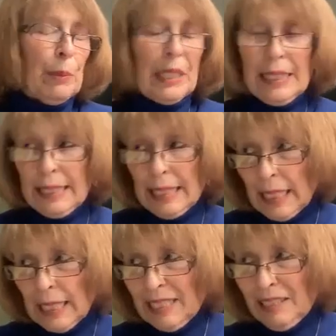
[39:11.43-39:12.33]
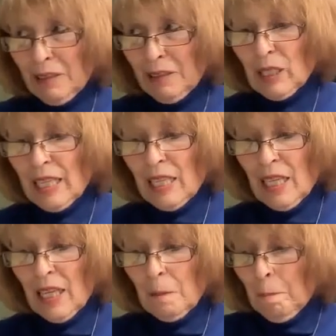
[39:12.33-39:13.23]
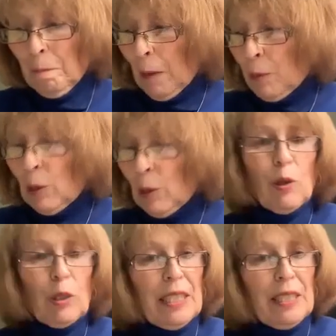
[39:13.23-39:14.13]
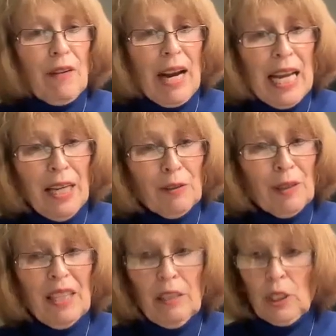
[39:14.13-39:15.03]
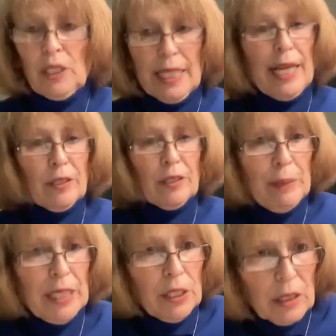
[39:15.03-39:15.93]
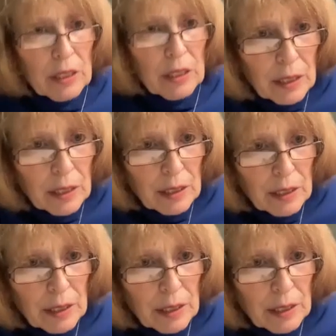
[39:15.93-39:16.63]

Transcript: but it's not necessarily because they're angry, they're just scared to pieces.